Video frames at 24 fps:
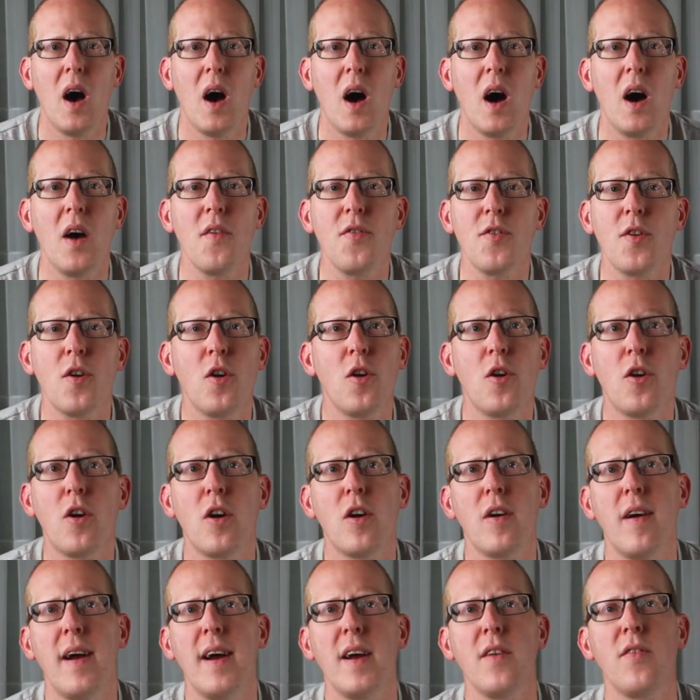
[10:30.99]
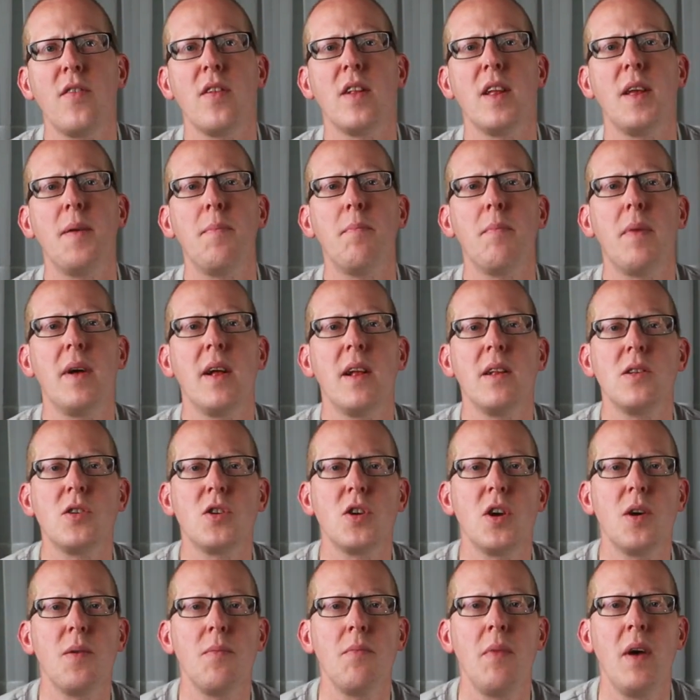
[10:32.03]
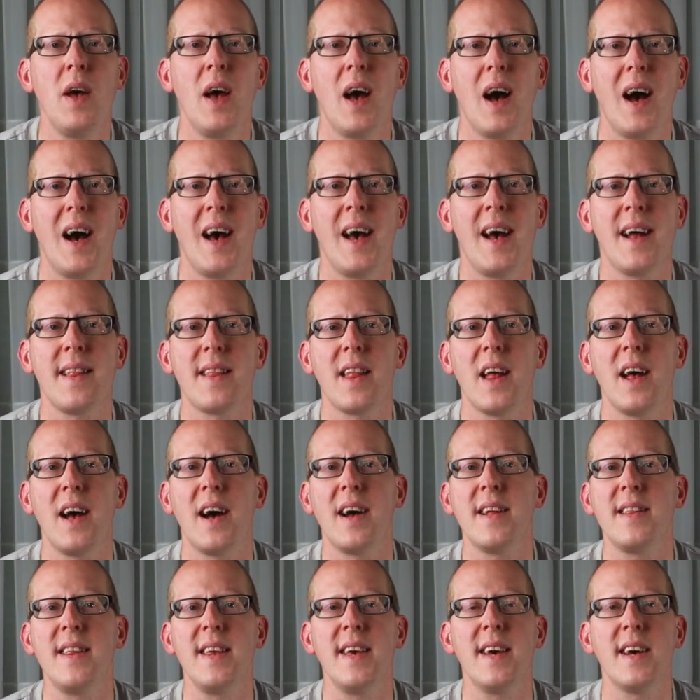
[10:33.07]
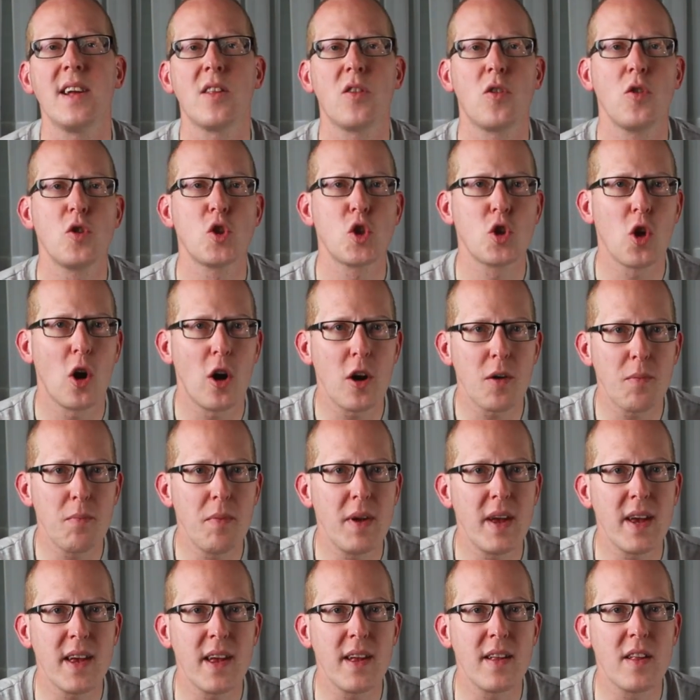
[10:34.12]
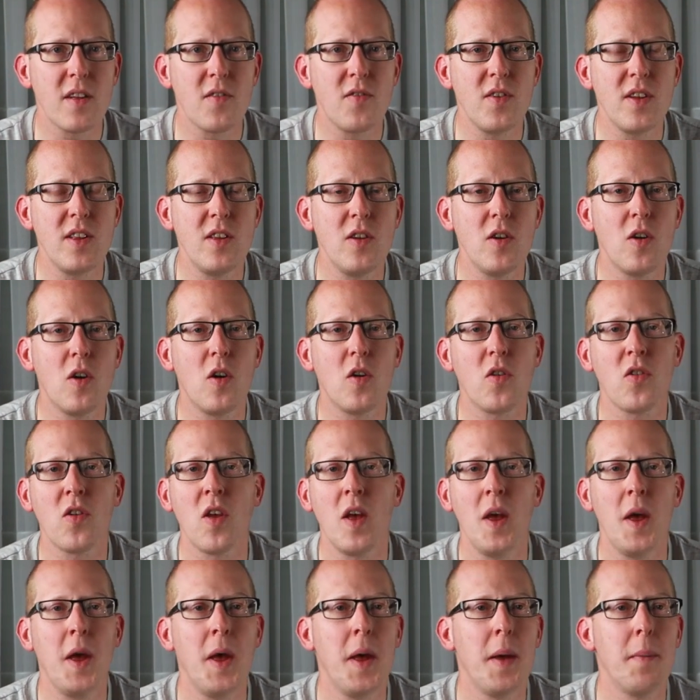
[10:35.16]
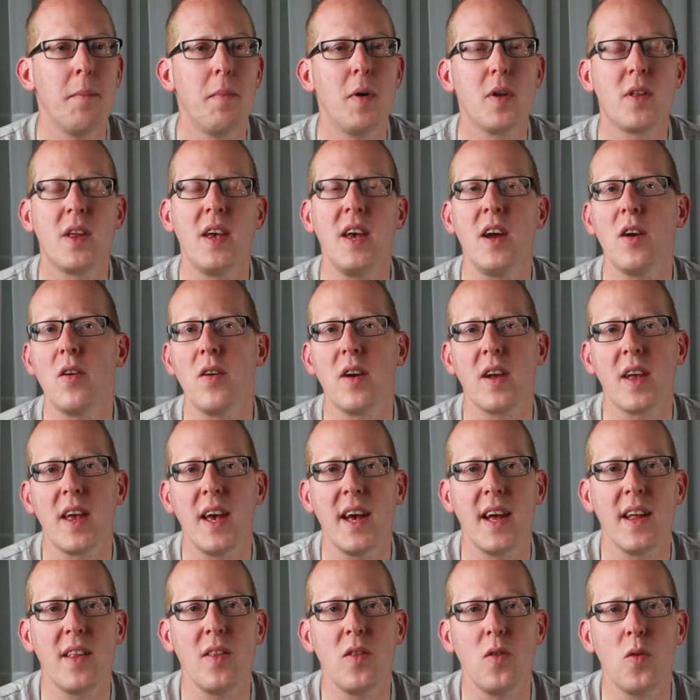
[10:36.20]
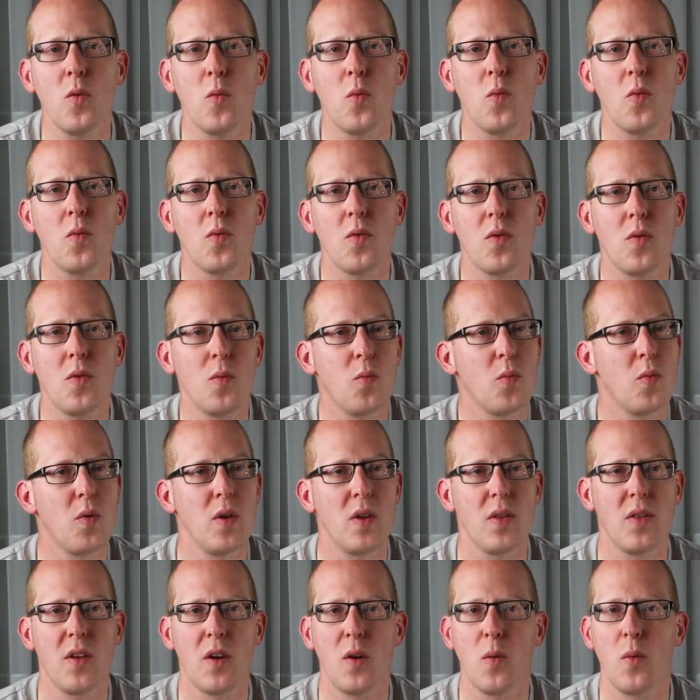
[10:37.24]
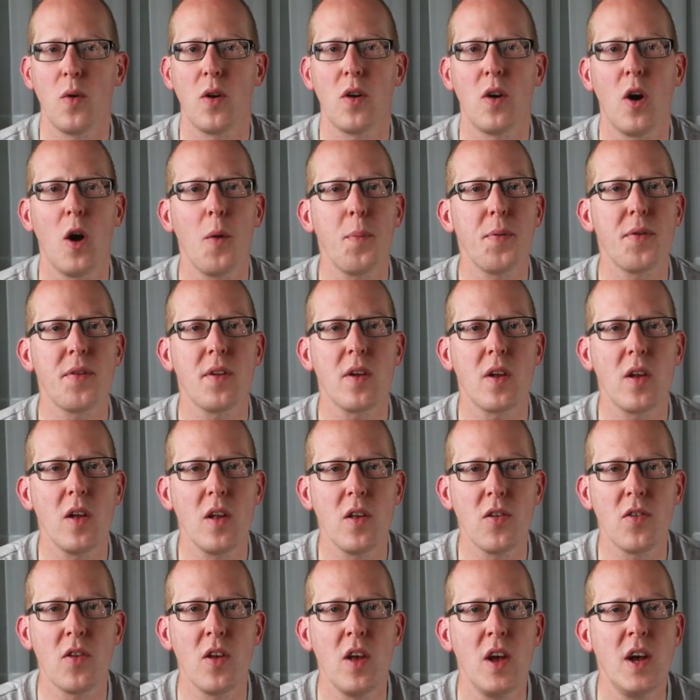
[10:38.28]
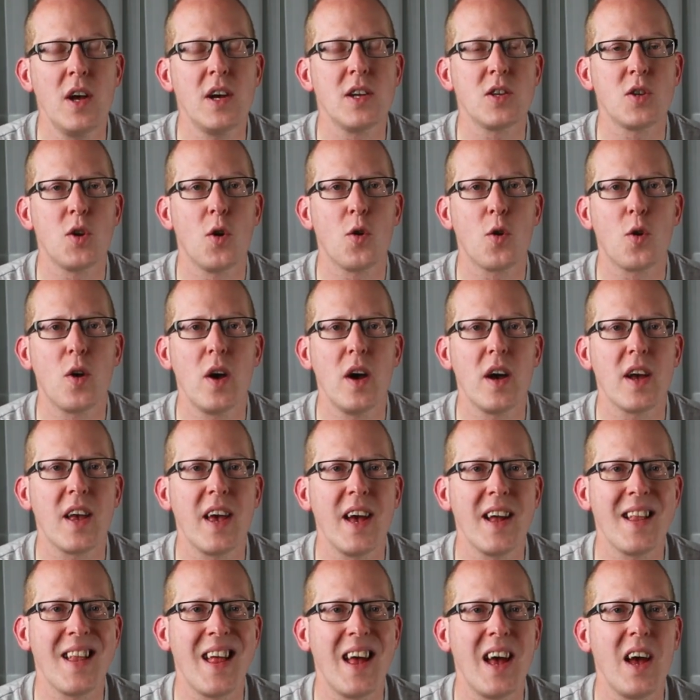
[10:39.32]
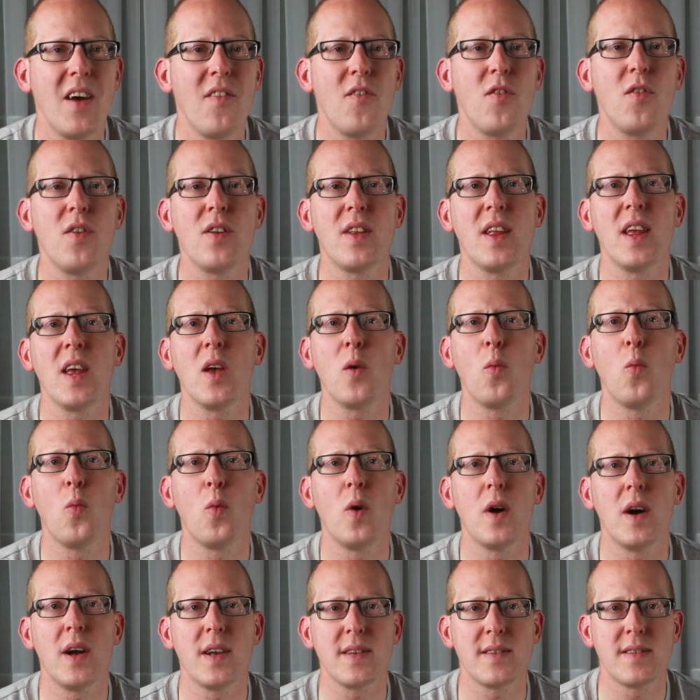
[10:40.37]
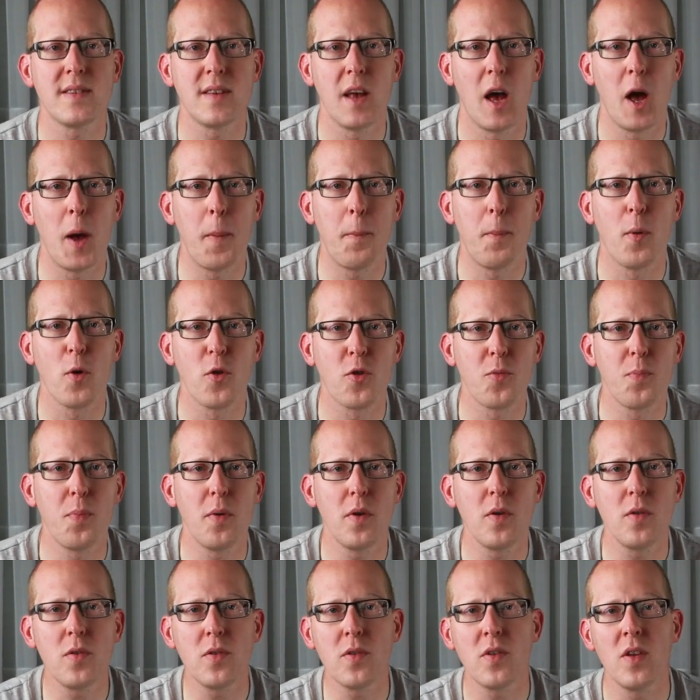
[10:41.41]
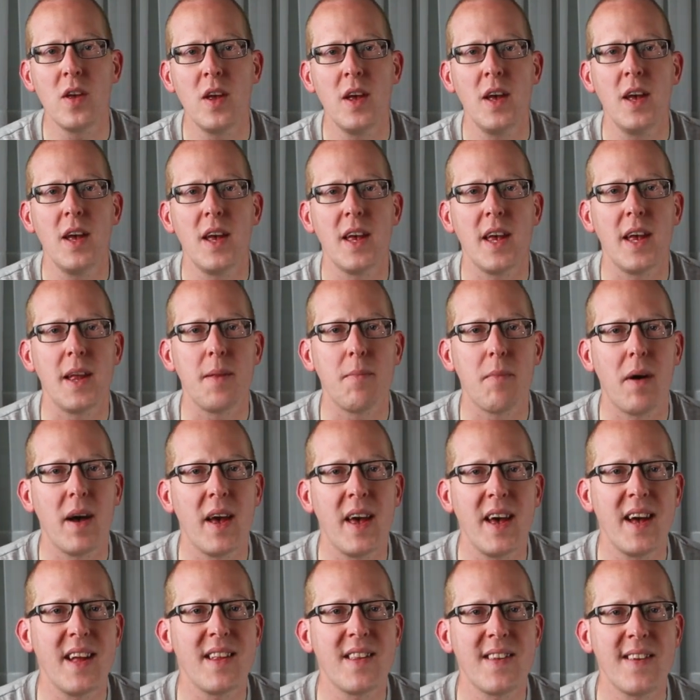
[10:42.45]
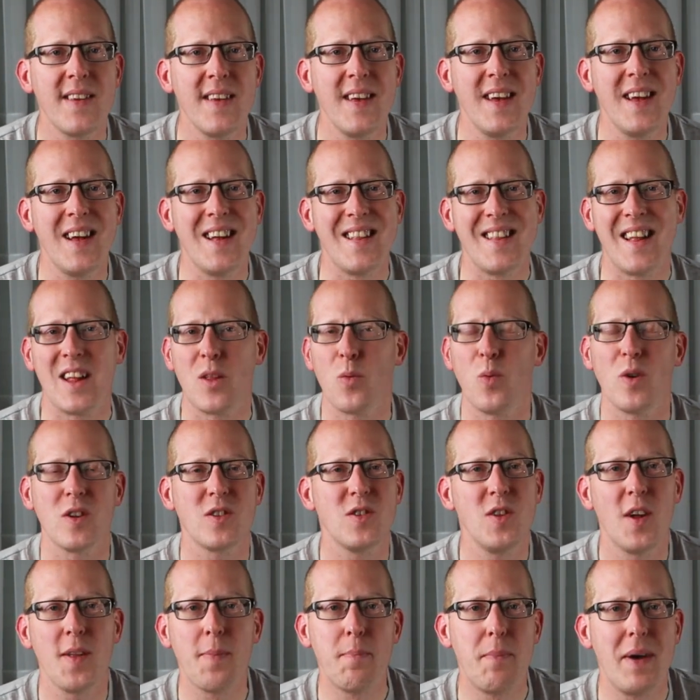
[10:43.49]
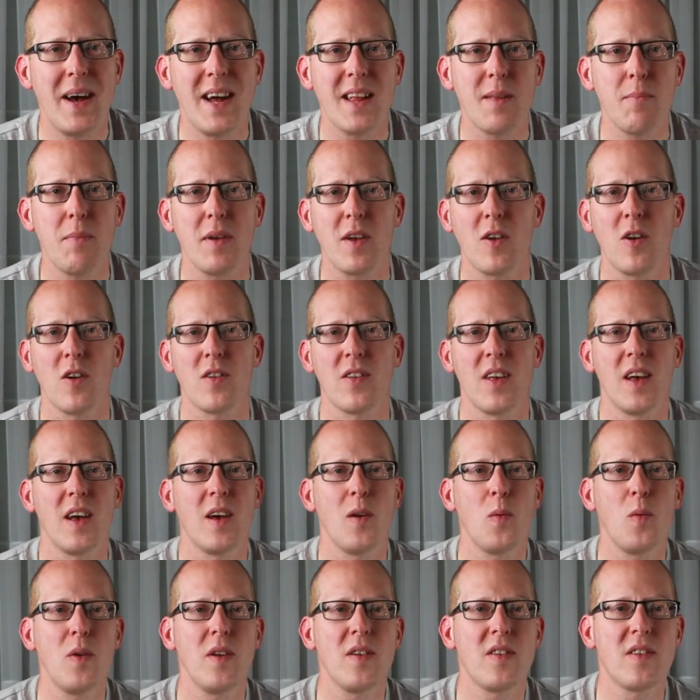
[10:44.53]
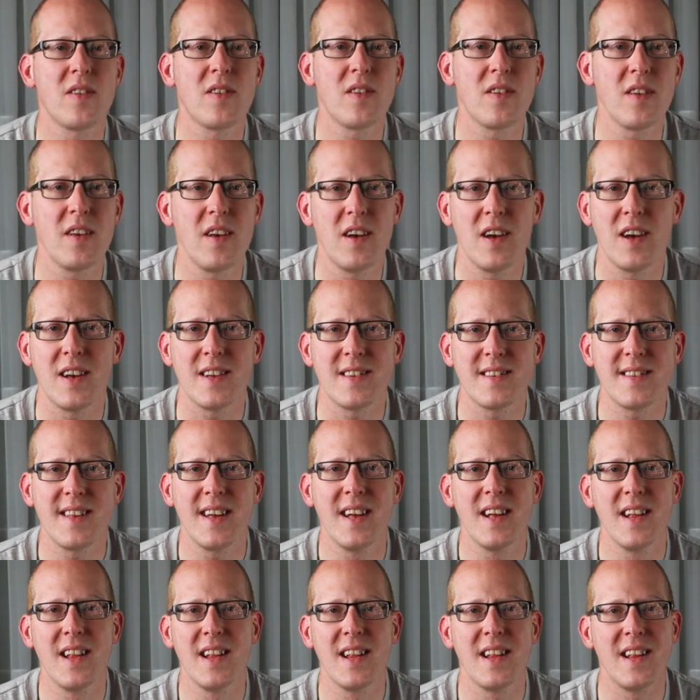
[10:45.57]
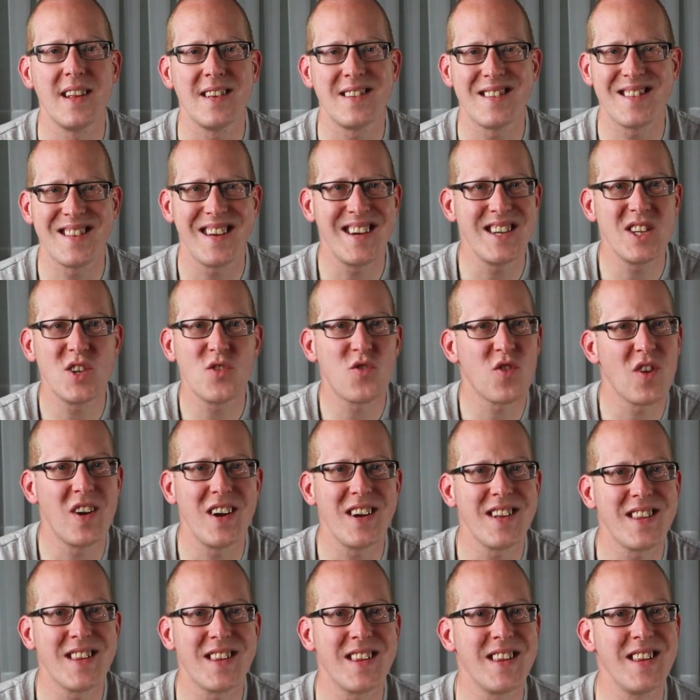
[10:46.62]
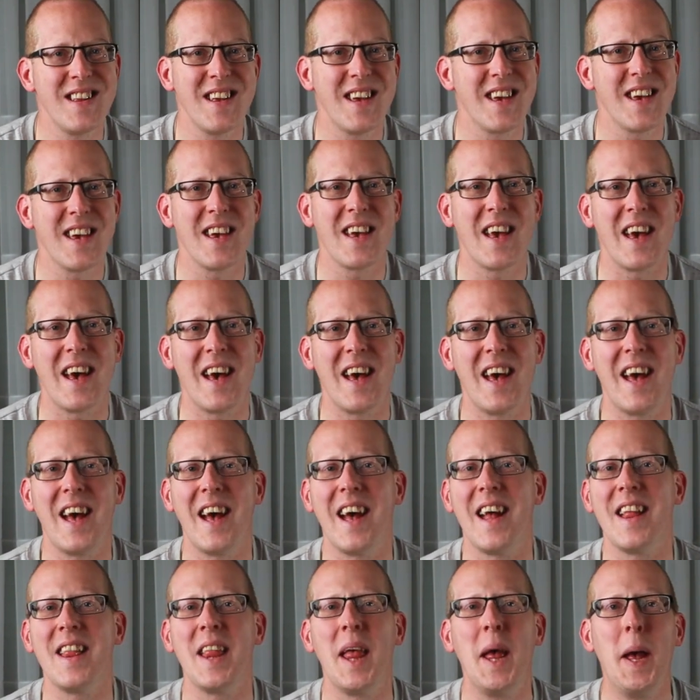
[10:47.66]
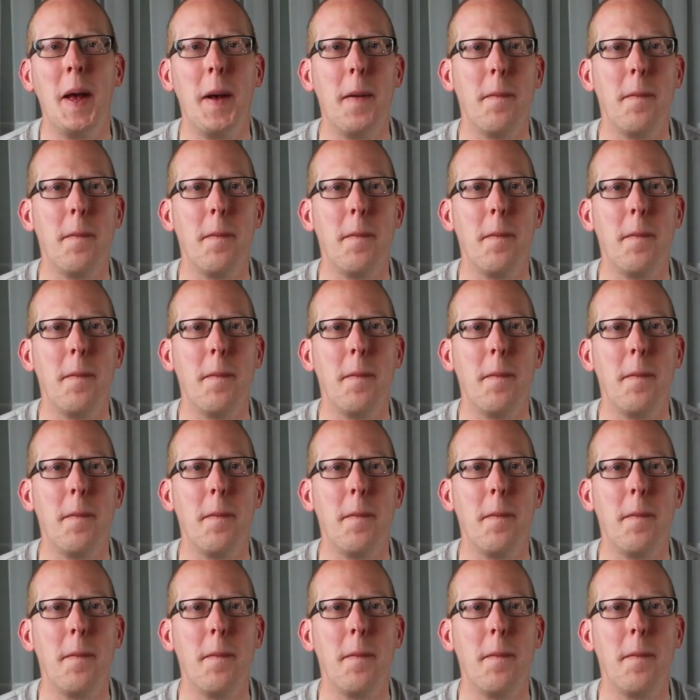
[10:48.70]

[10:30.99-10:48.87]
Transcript: After her arrival in Belgium, I had the idea to start making the videos, but here again there were obstacles, so again everything was postponed. In my head that was not bad, because I was still stage frightening and